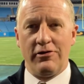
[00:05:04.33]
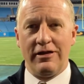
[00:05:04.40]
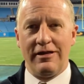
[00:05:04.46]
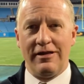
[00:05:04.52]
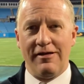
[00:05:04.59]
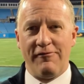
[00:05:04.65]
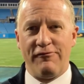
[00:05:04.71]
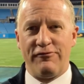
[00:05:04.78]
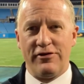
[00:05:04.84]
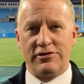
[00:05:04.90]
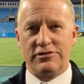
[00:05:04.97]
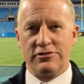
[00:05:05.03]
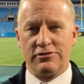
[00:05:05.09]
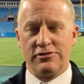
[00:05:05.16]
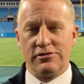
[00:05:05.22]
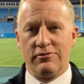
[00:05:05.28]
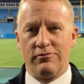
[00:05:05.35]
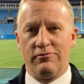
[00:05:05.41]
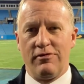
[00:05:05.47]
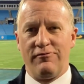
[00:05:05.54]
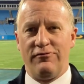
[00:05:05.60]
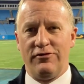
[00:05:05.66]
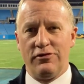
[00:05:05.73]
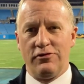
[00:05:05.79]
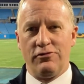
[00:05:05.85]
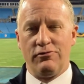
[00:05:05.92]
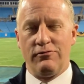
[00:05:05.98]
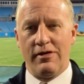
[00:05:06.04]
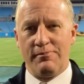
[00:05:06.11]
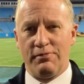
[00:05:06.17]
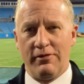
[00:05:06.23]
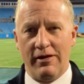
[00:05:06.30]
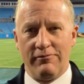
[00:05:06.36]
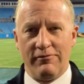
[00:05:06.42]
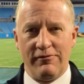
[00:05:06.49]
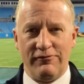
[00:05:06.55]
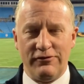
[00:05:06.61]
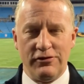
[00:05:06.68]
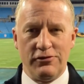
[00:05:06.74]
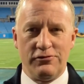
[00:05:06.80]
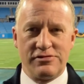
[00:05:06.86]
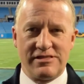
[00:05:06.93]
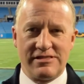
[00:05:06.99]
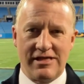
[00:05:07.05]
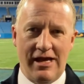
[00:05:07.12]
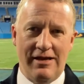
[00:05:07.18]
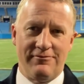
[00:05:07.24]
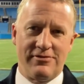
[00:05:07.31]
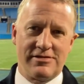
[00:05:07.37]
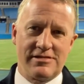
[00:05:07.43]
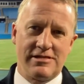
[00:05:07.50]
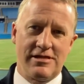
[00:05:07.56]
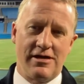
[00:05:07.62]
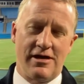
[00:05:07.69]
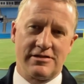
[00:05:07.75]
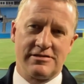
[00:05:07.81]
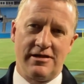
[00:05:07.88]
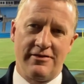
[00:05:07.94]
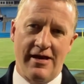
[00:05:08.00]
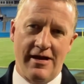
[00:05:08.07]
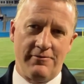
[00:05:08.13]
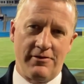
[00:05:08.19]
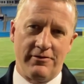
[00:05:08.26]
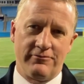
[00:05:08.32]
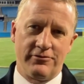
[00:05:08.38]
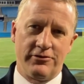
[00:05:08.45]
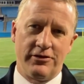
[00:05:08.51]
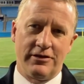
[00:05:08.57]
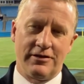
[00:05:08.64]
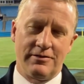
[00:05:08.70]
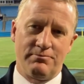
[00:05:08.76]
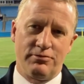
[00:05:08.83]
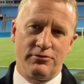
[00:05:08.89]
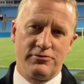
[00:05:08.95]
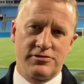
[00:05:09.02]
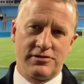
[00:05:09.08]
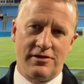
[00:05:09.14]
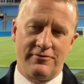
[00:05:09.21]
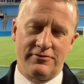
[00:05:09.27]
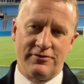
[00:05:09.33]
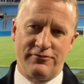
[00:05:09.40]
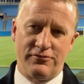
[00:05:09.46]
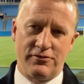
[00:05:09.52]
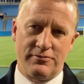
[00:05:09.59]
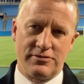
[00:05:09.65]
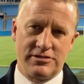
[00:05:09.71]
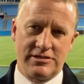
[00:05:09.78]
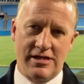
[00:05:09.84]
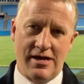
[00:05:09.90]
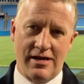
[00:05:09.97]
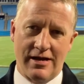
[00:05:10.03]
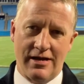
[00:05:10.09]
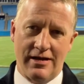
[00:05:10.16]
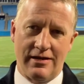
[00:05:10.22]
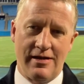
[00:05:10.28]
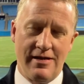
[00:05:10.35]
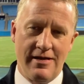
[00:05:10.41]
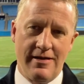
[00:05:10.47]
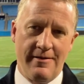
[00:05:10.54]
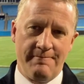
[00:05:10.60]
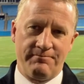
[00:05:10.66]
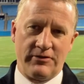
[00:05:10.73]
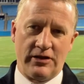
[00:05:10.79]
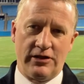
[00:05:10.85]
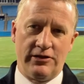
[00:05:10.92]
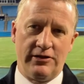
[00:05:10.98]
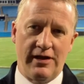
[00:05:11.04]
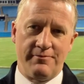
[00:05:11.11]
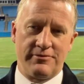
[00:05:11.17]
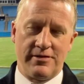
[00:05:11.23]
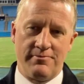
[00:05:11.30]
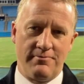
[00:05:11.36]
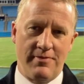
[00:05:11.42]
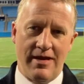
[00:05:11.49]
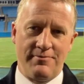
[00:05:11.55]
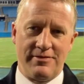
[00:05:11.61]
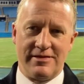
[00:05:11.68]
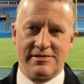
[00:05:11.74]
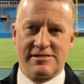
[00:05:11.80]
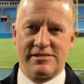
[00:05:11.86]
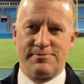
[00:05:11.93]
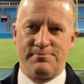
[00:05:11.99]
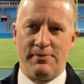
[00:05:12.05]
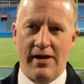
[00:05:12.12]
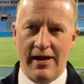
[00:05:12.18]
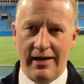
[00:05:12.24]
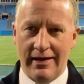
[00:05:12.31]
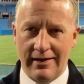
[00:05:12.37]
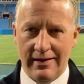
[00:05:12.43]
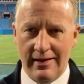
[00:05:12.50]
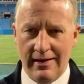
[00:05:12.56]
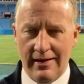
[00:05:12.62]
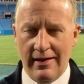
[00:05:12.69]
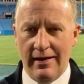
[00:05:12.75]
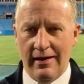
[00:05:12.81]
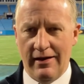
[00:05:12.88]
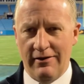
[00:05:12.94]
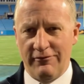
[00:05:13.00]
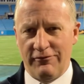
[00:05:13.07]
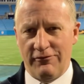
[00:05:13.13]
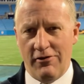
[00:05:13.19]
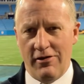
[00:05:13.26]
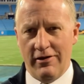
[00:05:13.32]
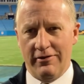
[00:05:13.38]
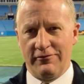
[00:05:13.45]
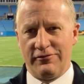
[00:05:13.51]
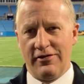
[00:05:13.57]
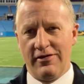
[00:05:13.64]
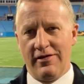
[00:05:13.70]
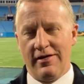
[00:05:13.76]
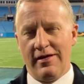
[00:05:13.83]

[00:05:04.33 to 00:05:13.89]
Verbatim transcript: Only the official review, replay review, saved the Seahawks on that one, ruling that Bruce Irvin, the former Seahawk, had clipped maybe the spike of one of